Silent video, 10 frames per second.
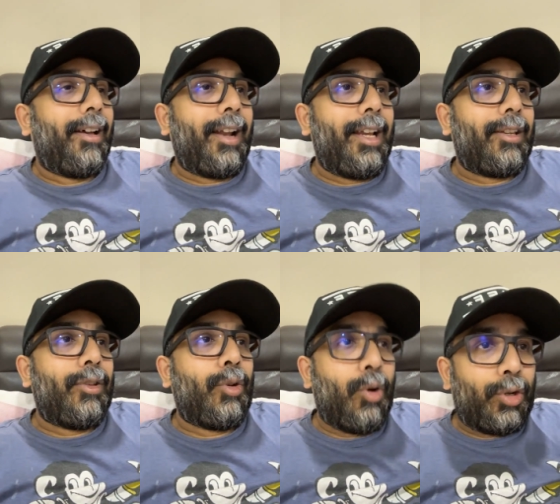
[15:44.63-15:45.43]
All right,
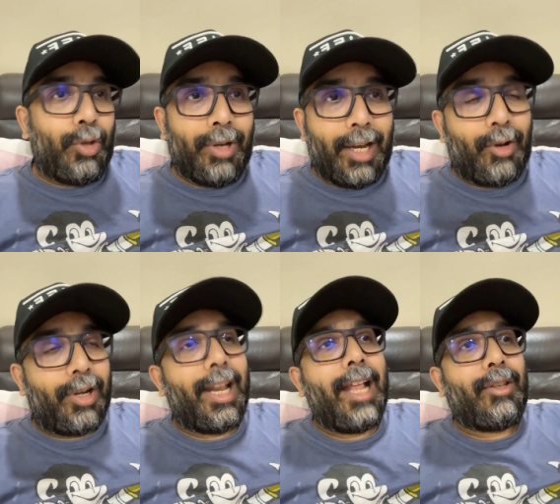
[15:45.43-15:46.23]
you go on
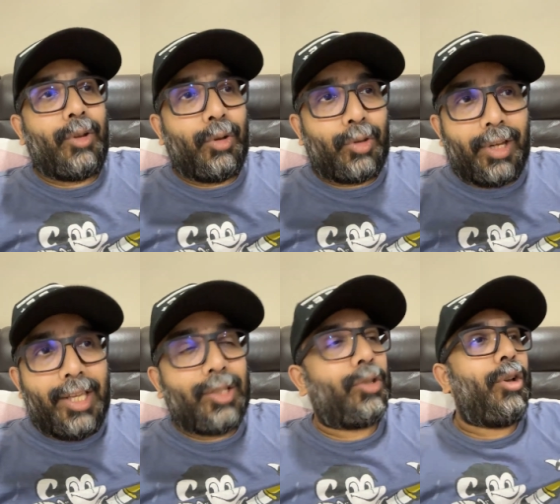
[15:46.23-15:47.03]
qnet.net, you go to the
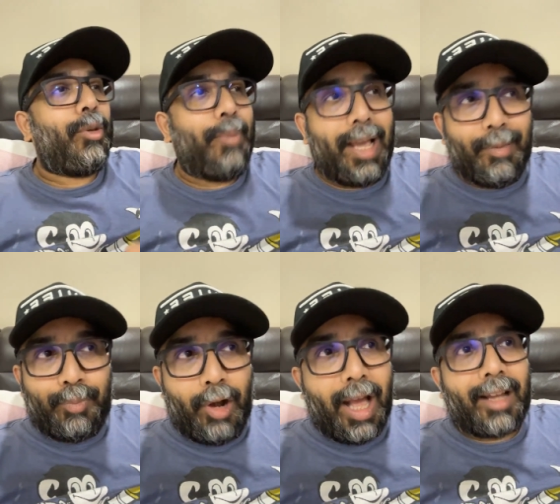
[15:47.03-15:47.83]
eStore, you buy a
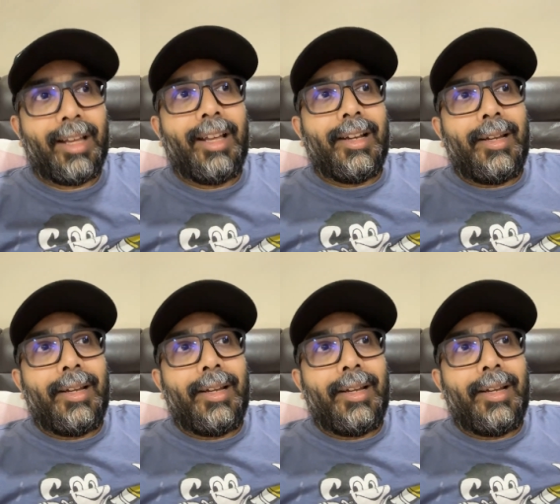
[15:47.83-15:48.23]
product.